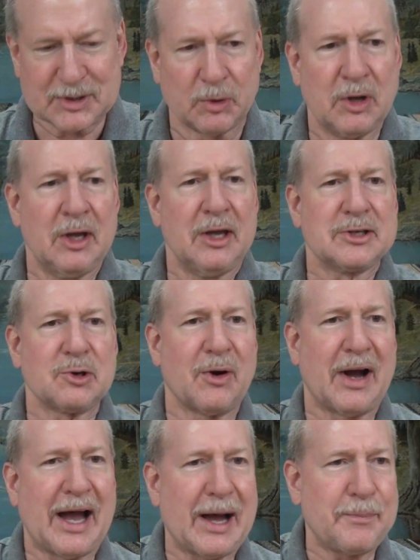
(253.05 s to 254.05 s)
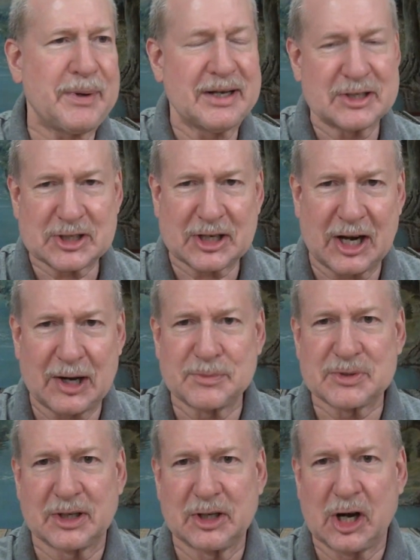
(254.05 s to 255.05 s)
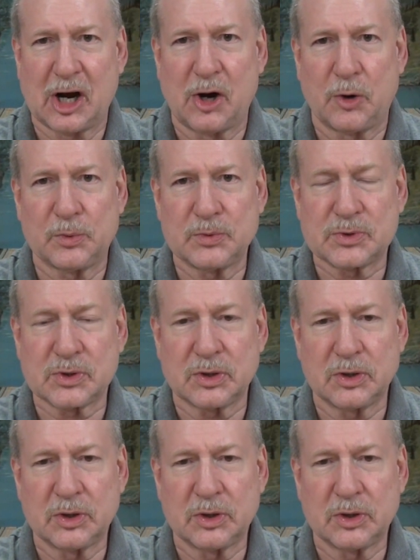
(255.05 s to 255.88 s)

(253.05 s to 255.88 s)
So, so happiness comes and goes.